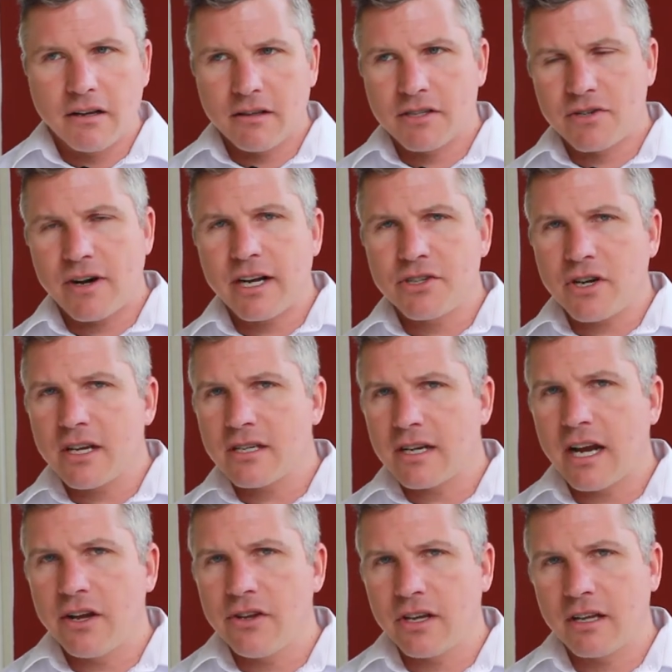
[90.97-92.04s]
Strategize
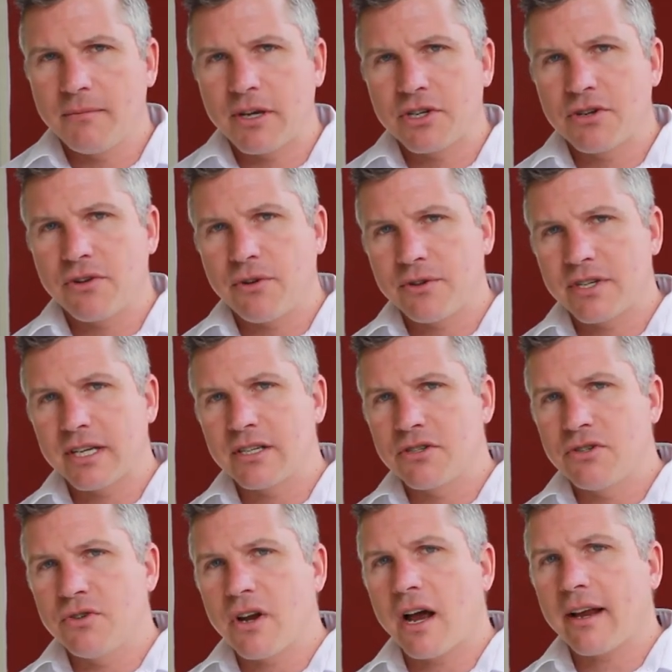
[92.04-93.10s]
on how you can make sure those things
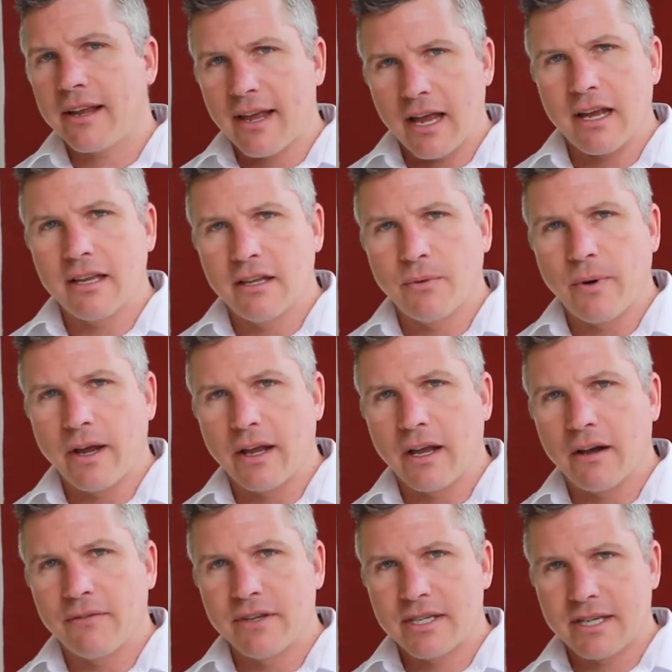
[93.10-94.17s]
do not get in the way
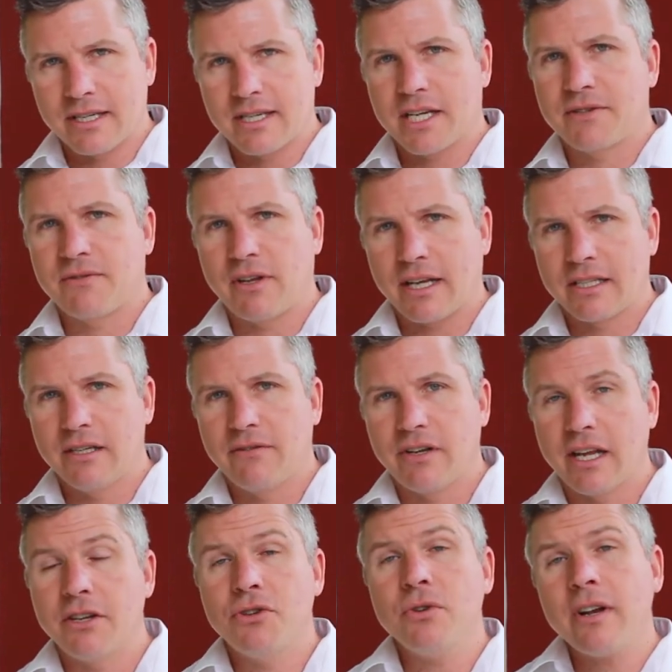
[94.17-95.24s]
of this successful
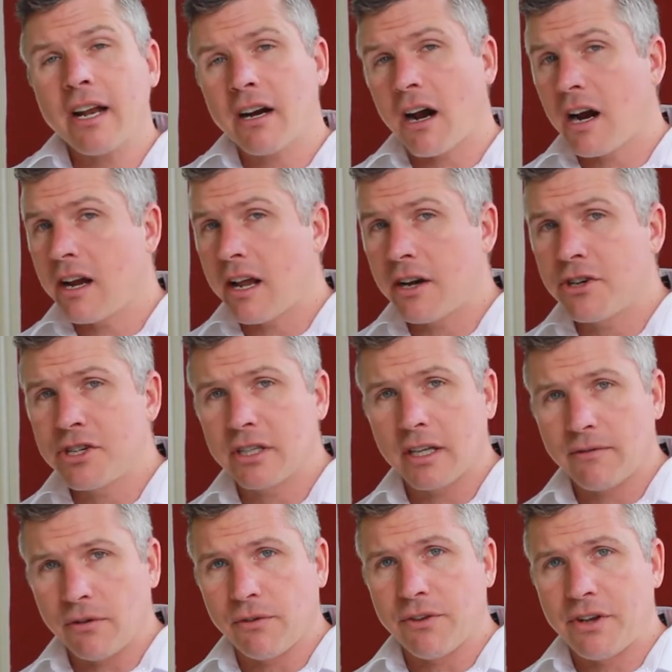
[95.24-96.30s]
activity, and do it at a high energy
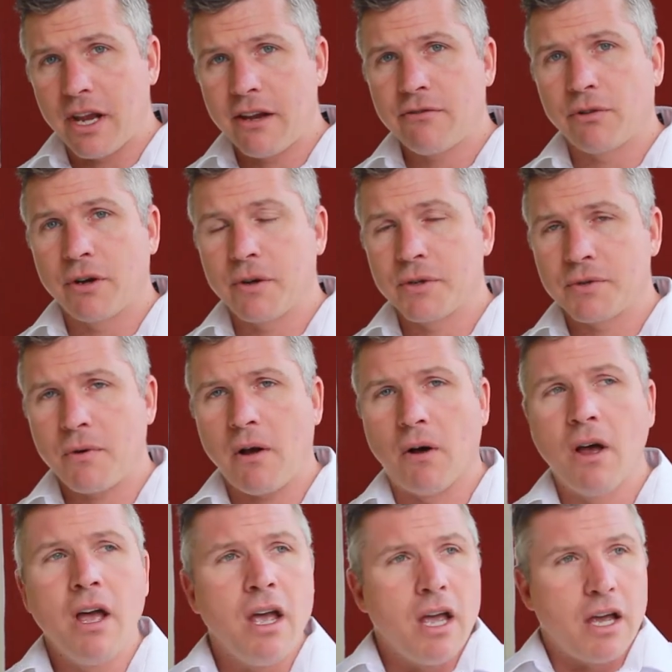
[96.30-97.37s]
level of the day for you as
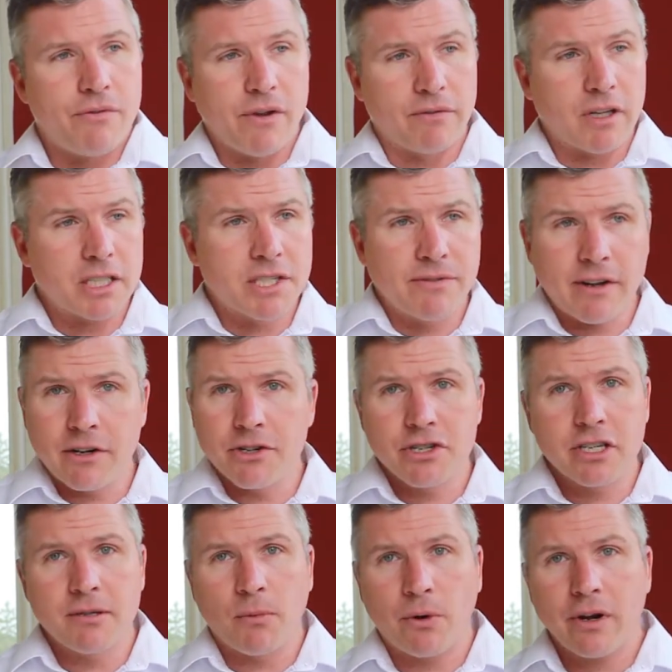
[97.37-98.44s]
well. If you have lots of
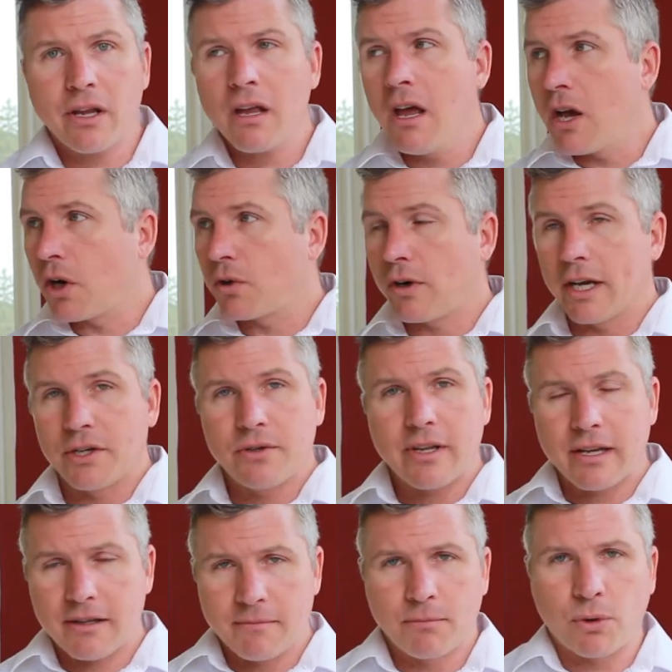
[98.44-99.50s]
energy in the morning, great, do
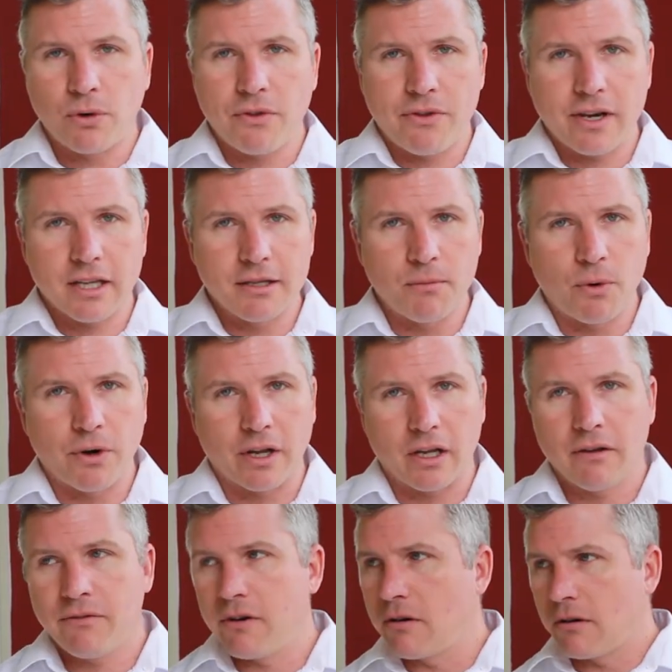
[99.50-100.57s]
that important thing in the morning.
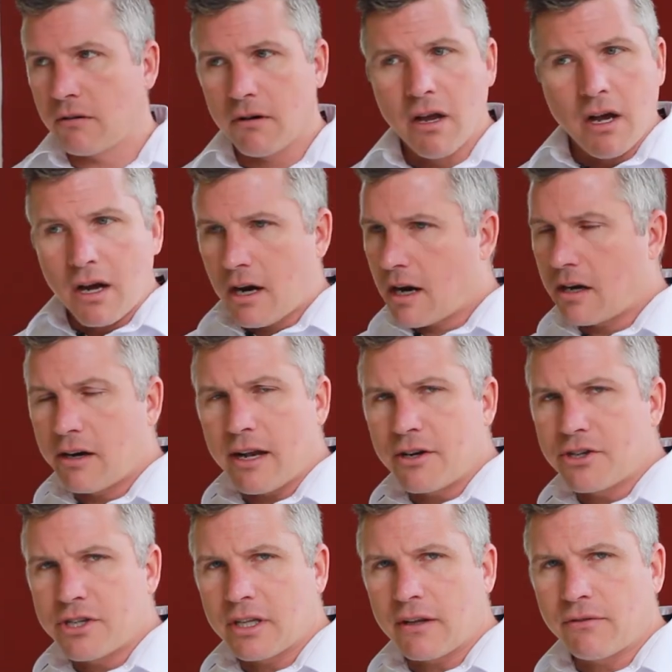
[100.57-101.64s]
If you're higher
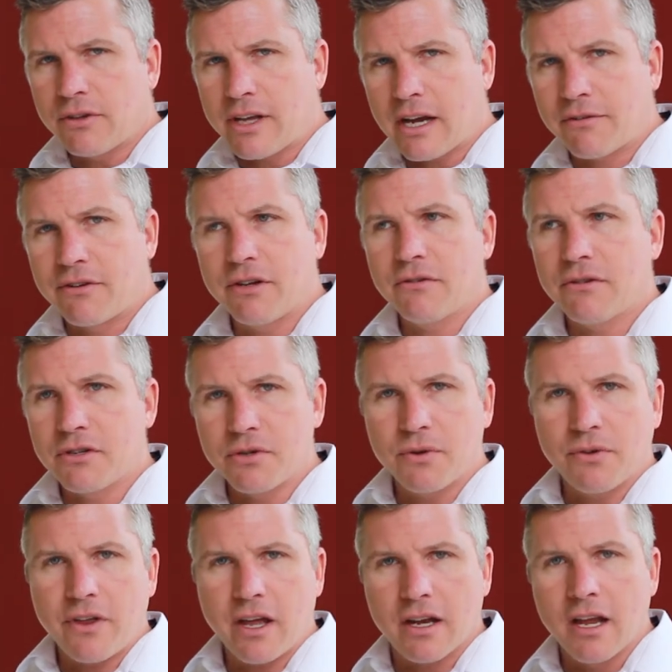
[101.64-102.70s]
energy level in the afternoon, do
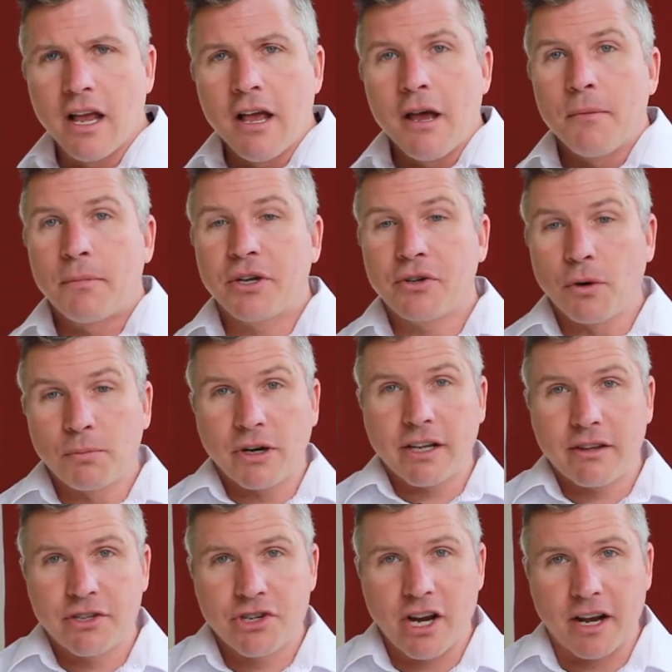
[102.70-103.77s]
it then. But don't
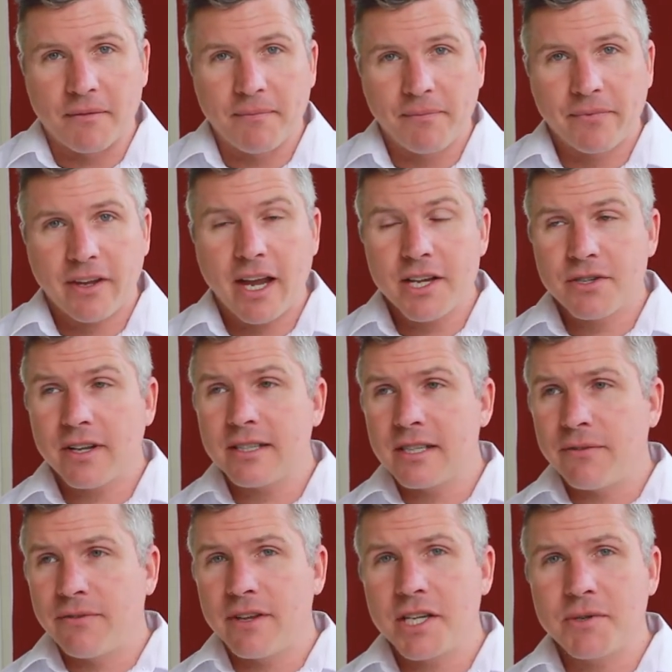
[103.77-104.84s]
break the chain, okay? So that's
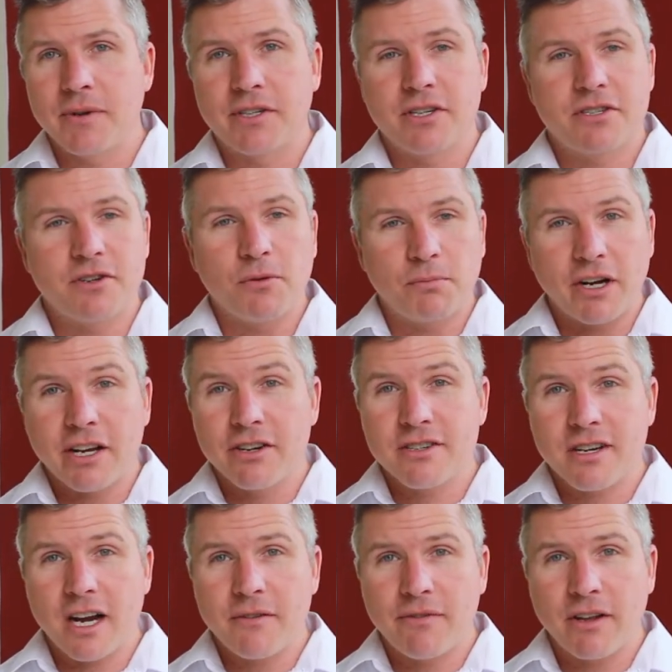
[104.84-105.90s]
it for this week. Just don't break your
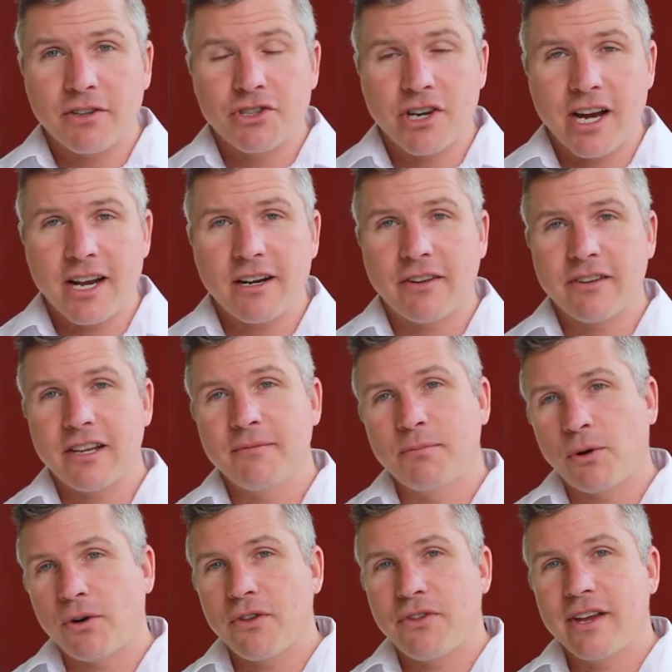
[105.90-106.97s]
Seinfeld chain on the
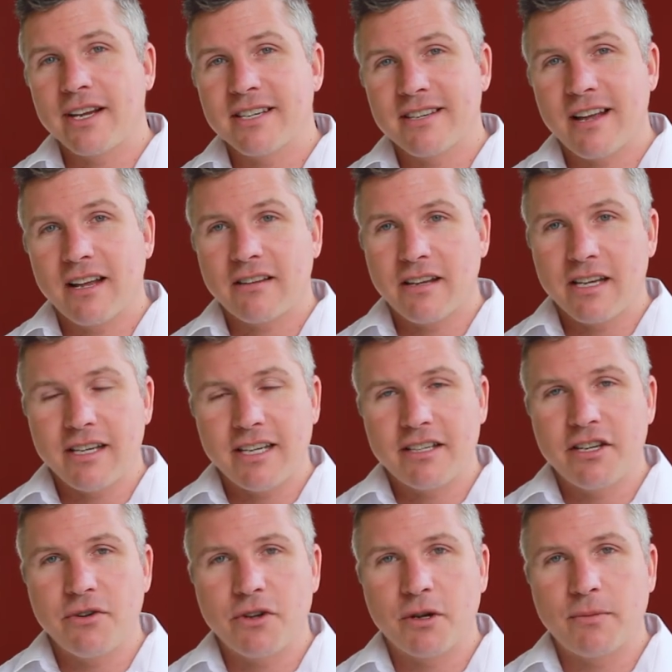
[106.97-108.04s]
important things that, that you need
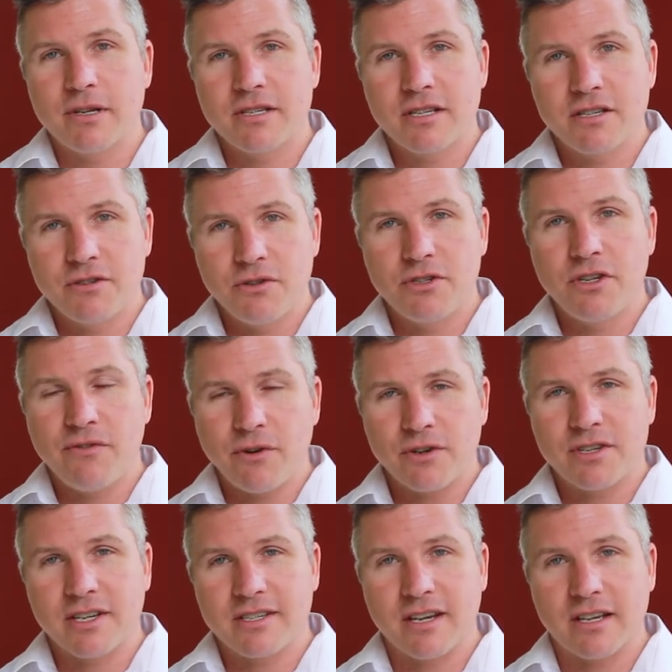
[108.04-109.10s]
to do in your business to achieve your
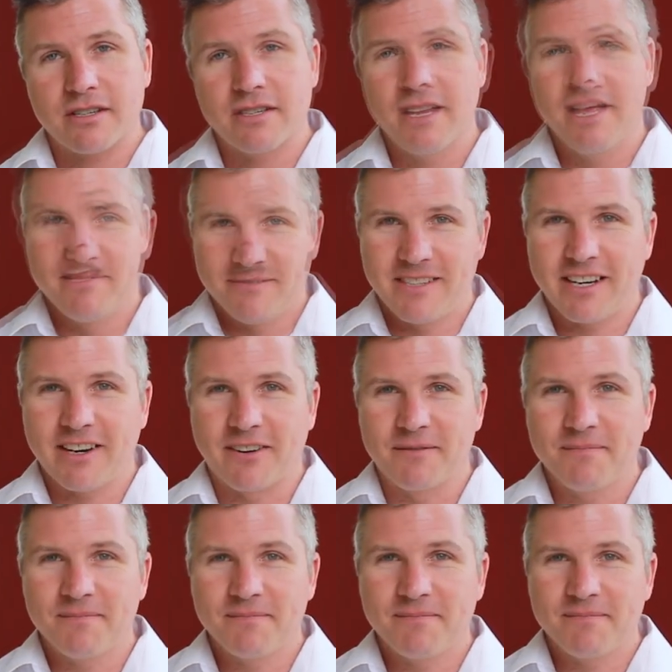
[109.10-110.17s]
success. Take
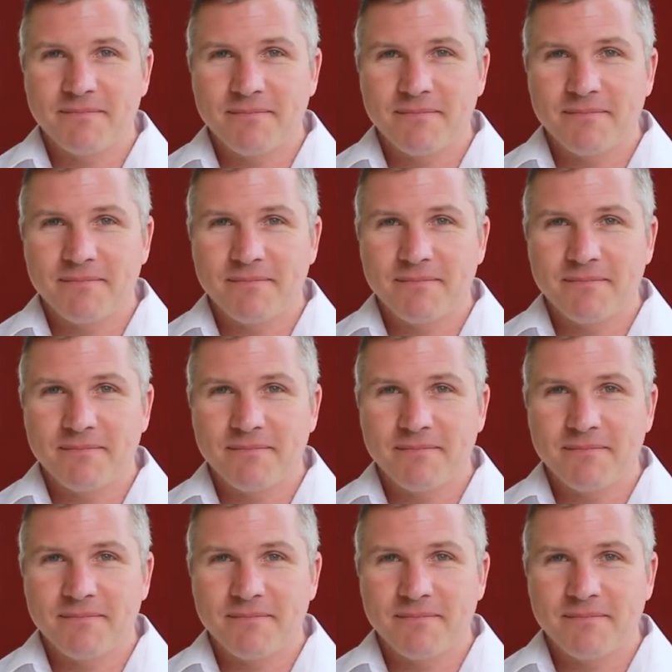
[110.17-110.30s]
care.